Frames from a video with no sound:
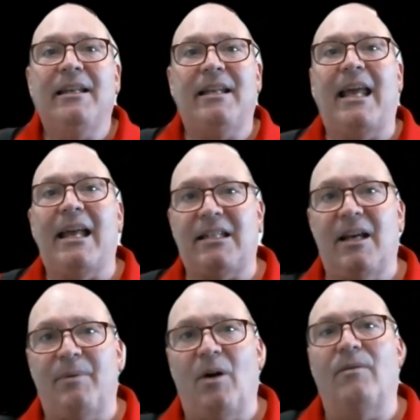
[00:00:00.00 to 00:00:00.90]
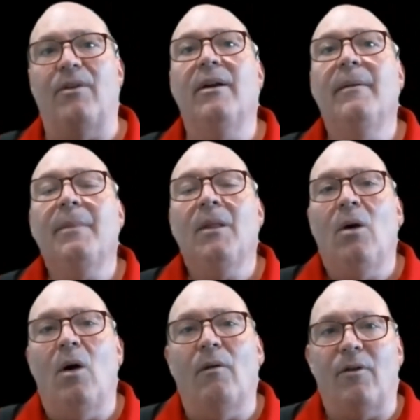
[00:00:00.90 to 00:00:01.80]
to catch up over
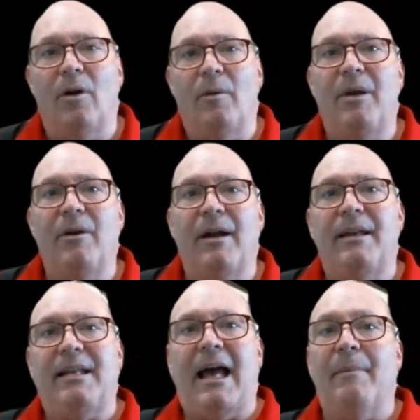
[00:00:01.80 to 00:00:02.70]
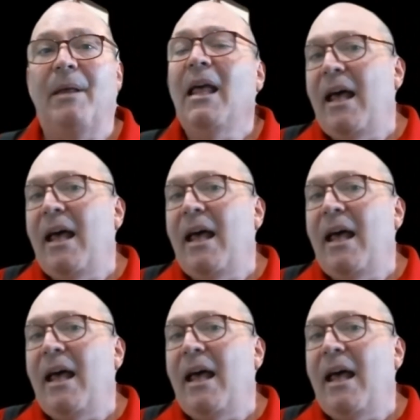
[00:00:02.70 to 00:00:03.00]
a period of time.